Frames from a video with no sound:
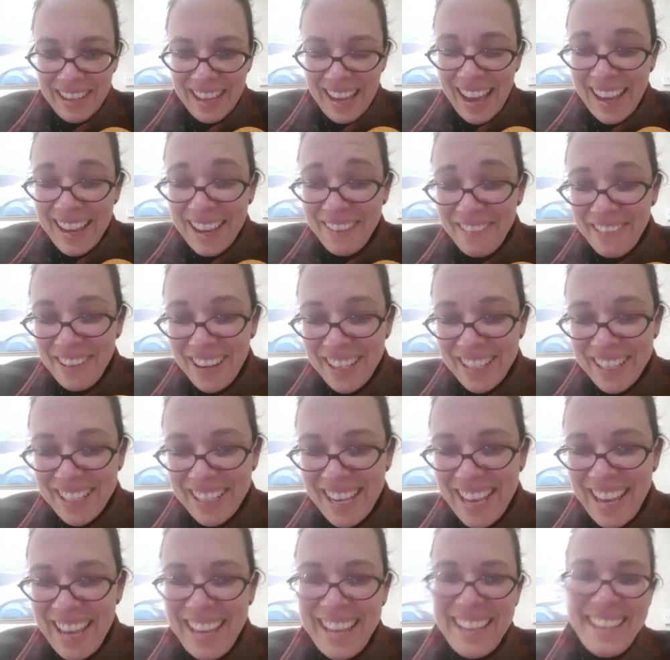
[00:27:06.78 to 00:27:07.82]
Hiya,
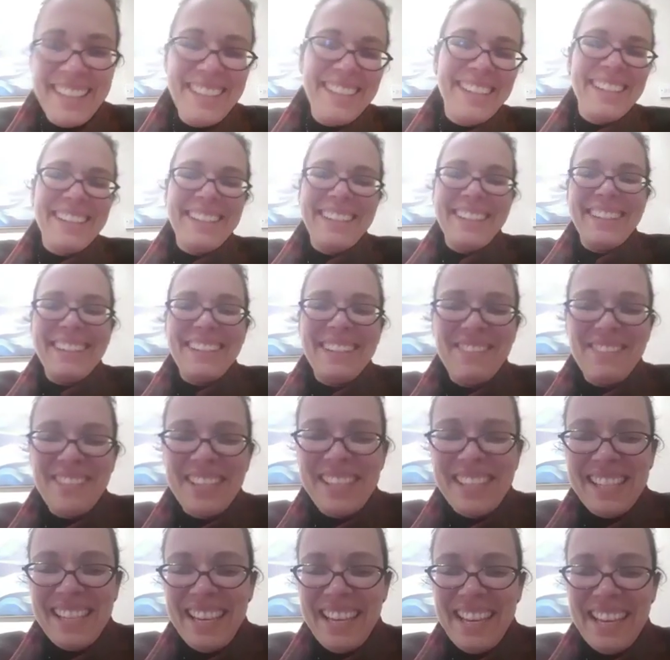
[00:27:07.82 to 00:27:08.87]
Roger.
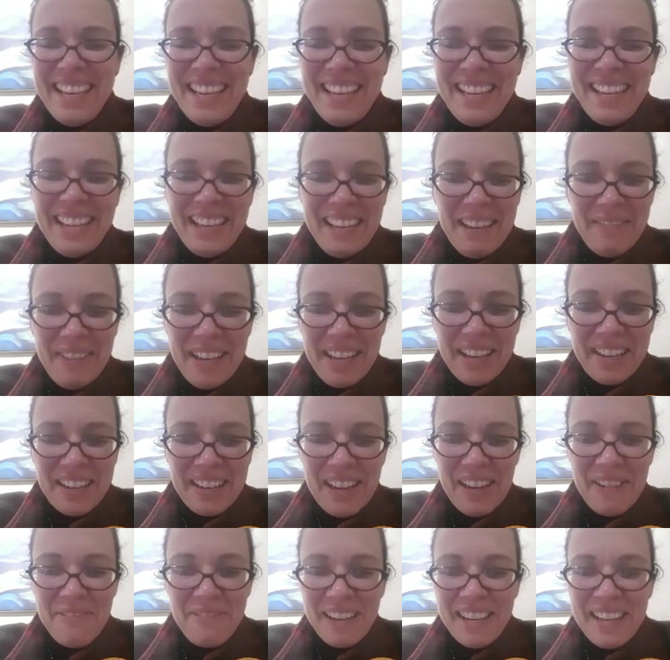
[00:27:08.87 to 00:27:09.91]
Lovely to hear you coming
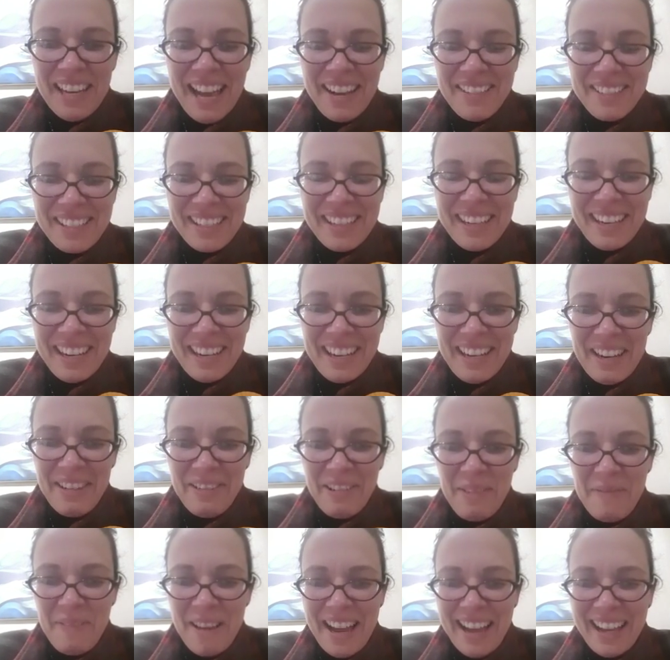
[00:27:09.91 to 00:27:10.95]
over loud and clear,
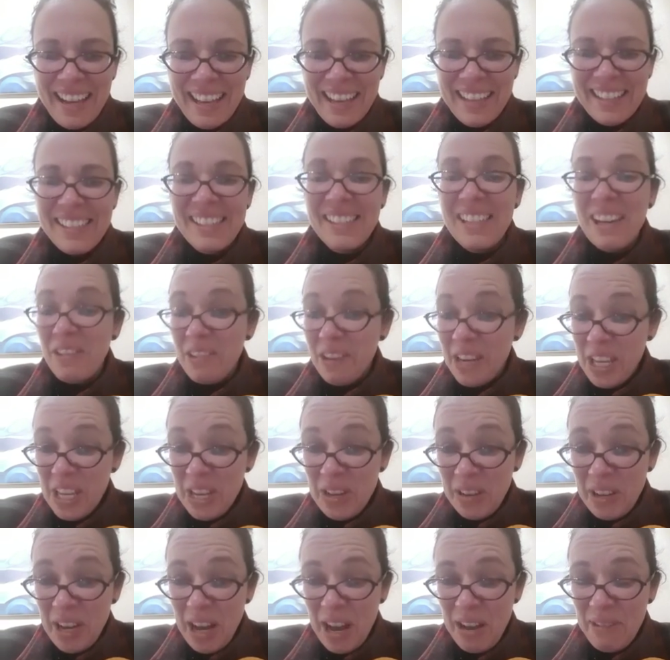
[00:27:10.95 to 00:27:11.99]
Rebecca. Sorry
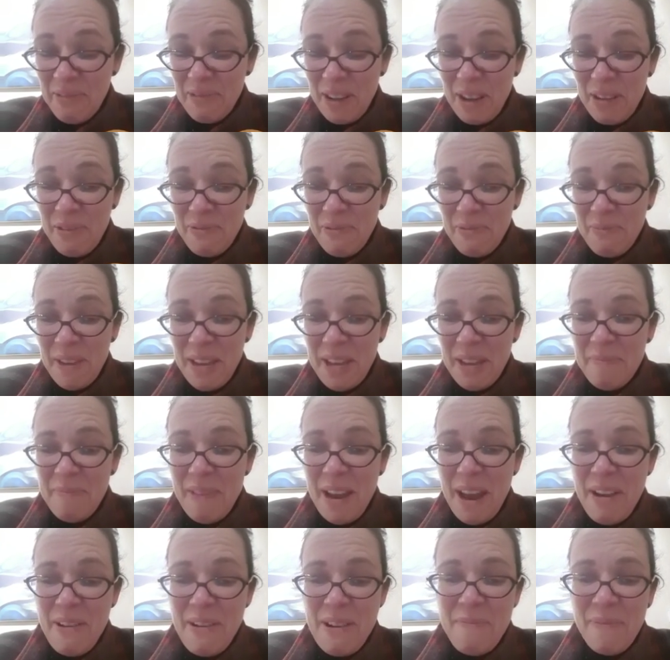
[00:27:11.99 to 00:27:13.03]
you can't vote for me in
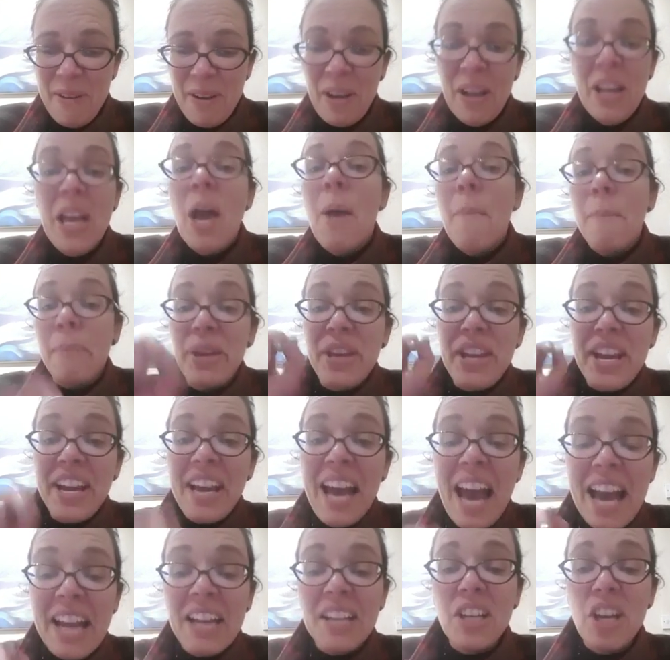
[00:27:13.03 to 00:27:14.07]
Maryport. But you
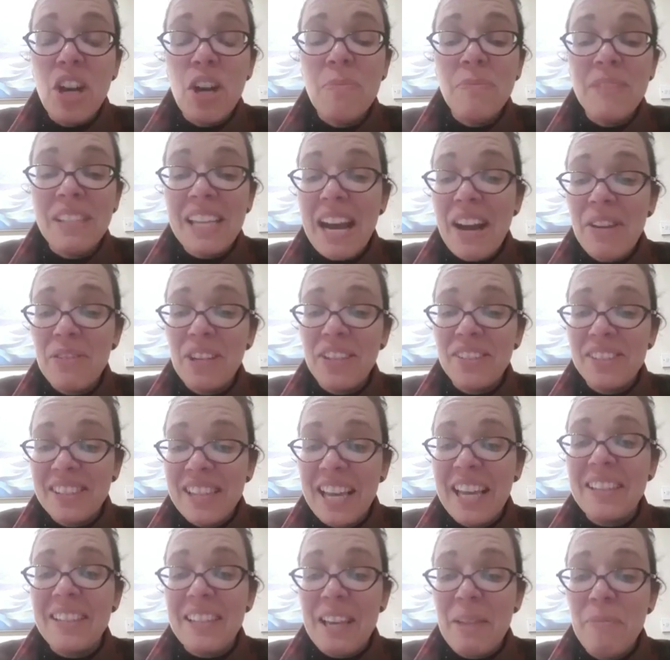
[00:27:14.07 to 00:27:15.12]
can come down on
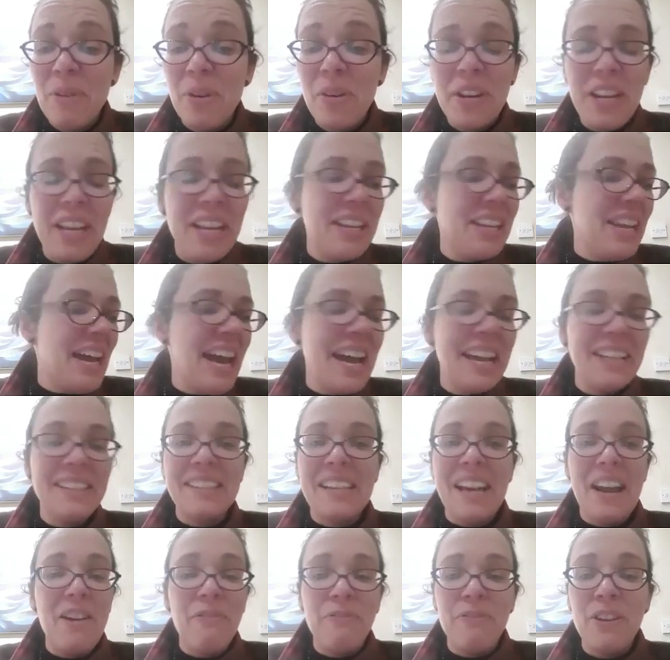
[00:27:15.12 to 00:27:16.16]
Saturday morning and hand
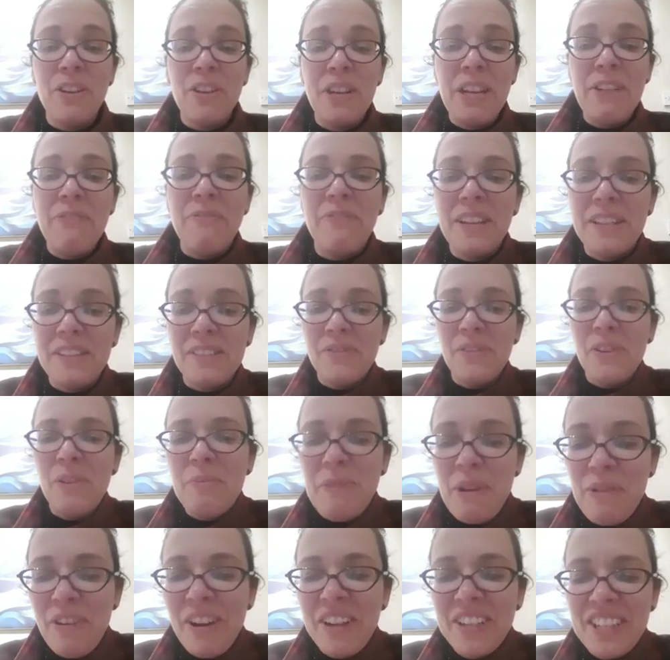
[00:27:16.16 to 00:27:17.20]
out a few leaflets for
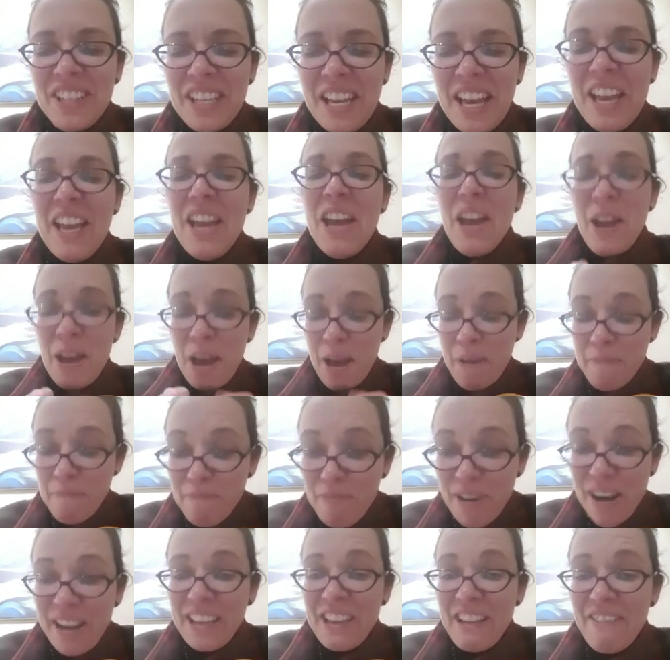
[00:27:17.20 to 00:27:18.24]
me, Roger, and
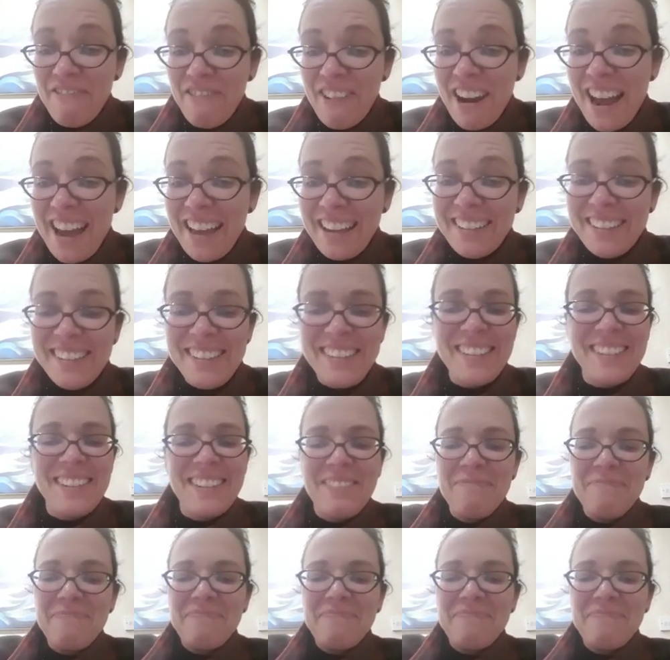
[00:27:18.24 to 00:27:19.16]
bring your friends.